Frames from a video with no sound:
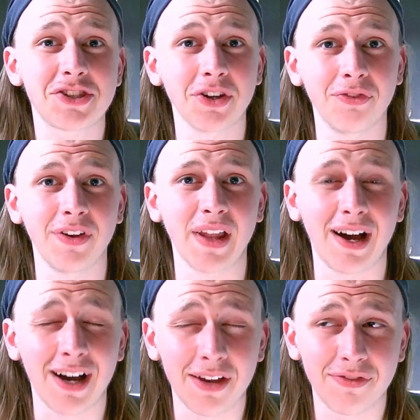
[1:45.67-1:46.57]
something that
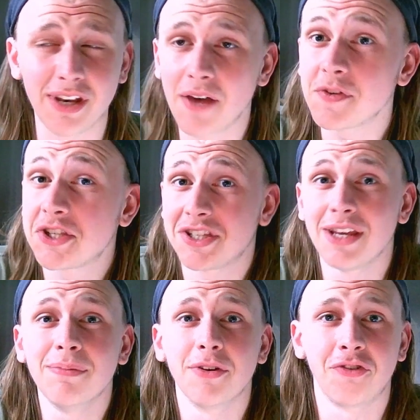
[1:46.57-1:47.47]
I've never
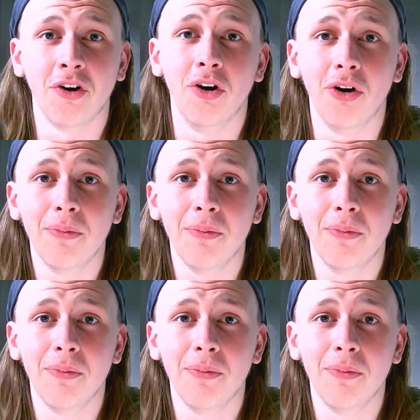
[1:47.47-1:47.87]
seen before.